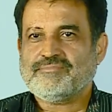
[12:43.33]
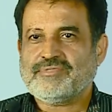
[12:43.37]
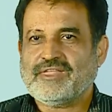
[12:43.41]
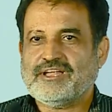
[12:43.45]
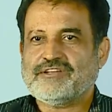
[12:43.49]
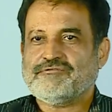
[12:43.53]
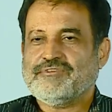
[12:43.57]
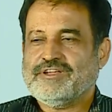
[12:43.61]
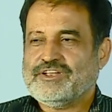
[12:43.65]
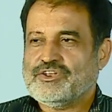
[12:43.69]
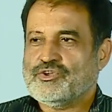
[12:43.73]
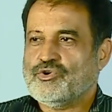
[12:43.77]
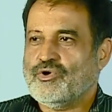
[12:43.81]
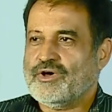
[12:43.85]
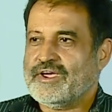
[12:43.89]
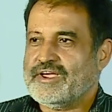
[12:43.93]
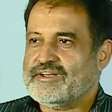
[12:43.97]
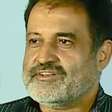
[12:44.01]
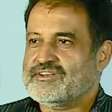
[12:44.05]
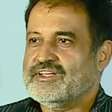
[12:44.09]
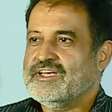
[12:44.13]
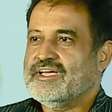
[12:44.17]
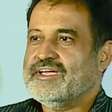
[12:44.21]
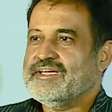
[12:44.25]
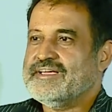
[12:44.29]
that we know
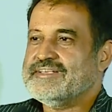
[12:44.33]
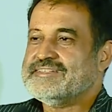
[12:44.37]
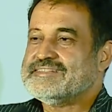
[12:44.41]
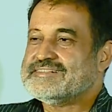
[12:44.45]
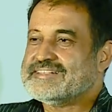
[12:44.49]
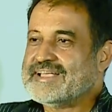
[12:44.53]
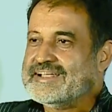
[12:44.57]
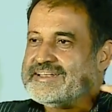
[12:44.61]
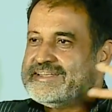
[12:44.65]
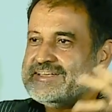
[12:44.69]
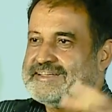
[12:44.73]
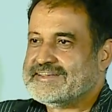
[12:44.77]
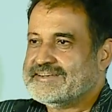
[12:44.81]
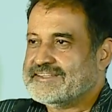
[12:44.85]
it is getting